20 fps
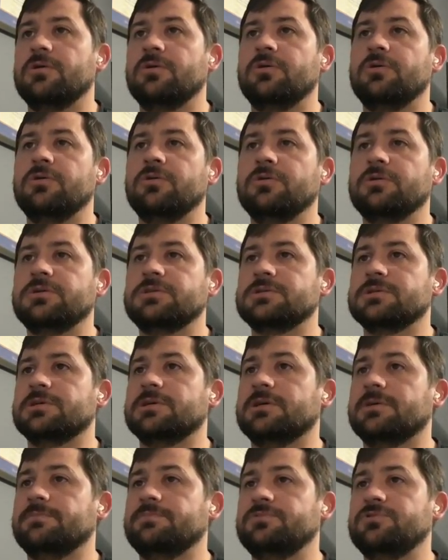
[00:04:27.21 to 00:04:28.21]
hooked
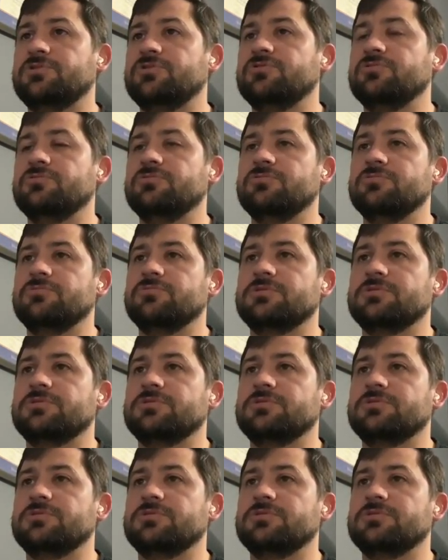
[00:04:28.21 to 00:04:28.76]
up to